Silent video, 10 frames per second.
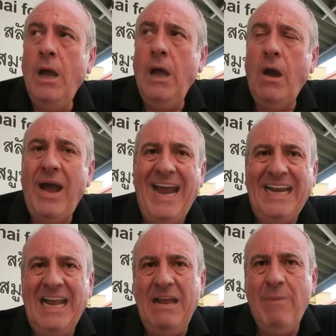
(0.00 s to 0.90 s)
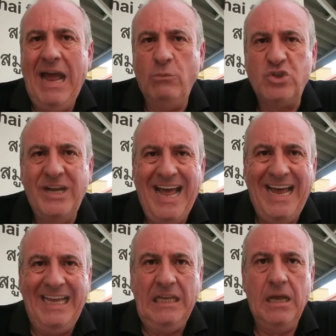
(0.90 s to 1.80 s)
I had an email
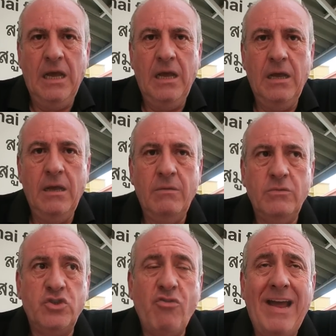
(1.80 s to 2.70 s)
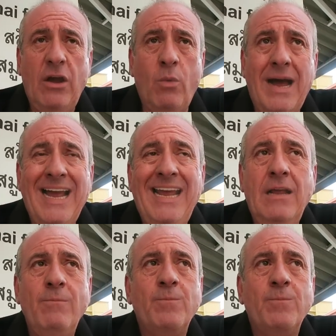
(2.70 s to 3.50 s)
today straight away.